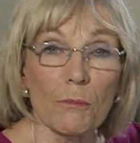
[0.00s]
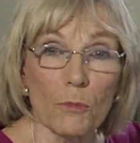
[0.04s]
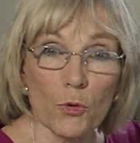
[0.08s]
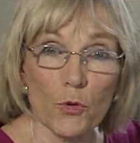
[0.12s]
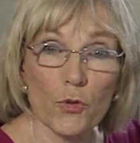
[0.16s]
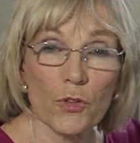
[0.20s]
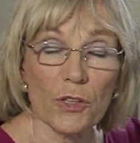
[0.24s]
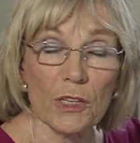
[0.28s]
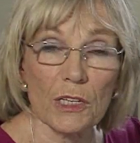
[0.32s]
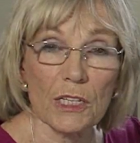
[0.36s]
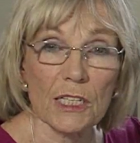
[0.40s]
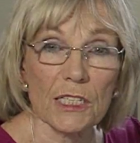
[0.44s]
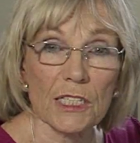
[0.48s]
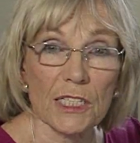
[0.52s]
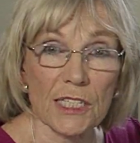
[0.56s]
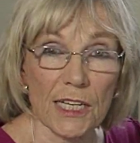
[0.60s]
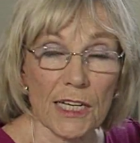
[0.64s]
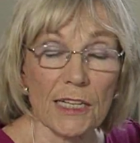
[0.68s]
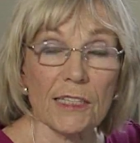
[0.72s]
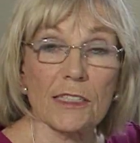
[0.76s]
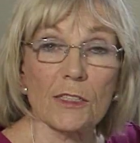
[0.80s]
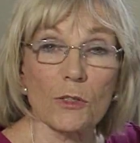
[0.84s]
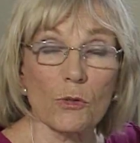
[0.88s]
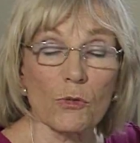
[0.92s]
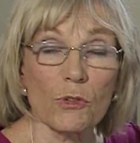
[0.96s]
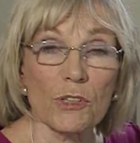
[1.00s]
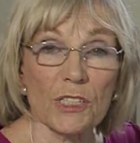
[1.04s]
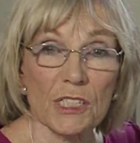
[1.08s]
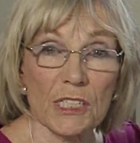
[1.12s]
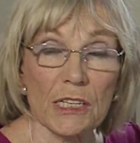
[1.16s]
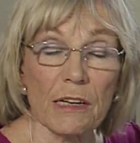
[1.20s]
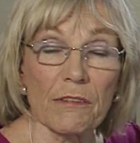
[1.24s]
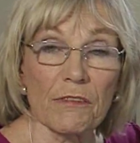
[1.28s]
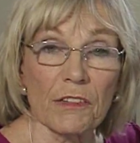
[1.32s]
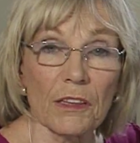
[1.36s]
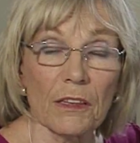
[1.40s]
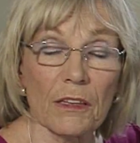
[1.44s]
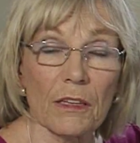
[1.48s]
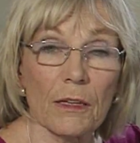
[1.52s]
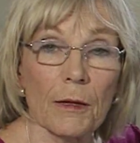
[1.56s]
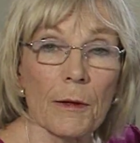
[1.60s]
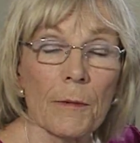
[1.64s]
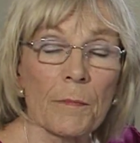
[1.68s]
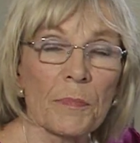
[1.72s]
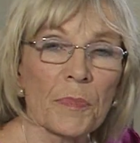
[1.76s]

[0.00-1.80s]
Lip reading: more than a sixth or a seventh.